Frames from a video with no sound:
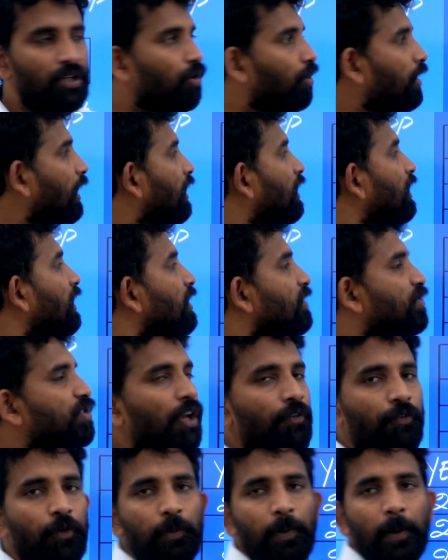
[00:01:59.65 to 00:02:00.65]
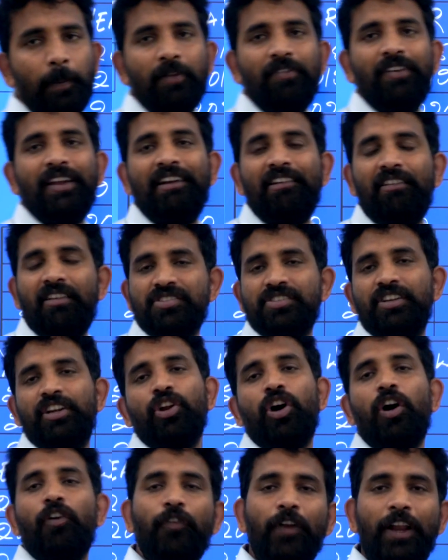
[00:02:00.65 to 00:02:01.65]
Okay, so if you people were interested in
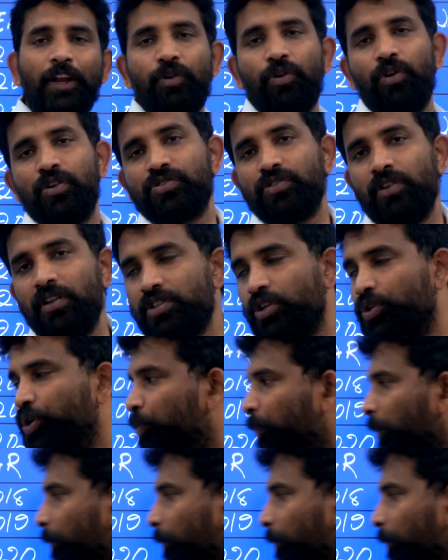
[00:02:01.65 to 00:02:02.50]
offline course also, you